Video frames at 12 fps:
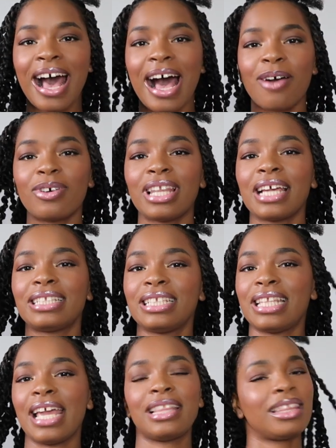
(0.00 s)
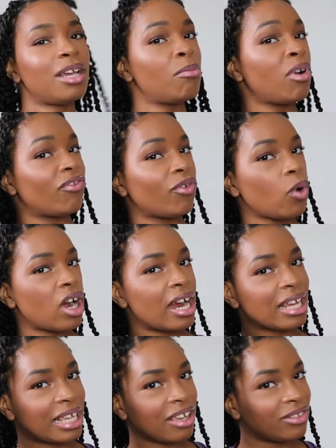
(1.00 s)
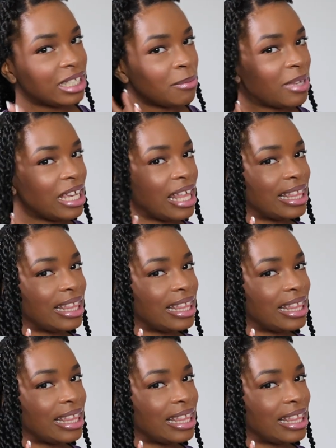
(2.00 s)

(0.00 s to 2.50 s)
I would like to thank them for gifting me